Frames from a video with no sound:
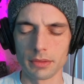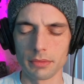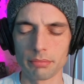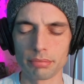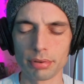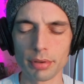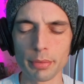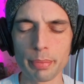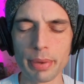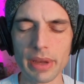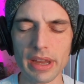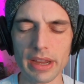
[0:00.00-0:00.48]

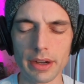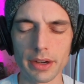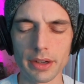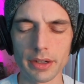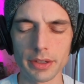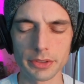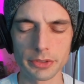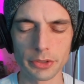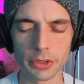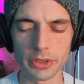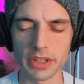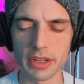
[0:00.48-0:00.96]

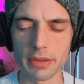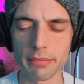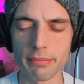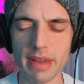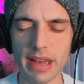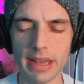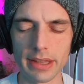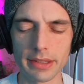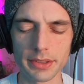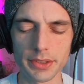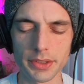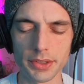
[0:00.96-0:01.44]
Prepare to
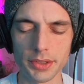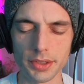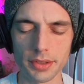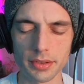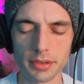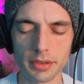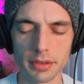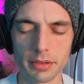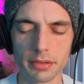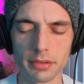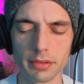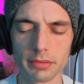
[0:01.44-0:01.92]
commence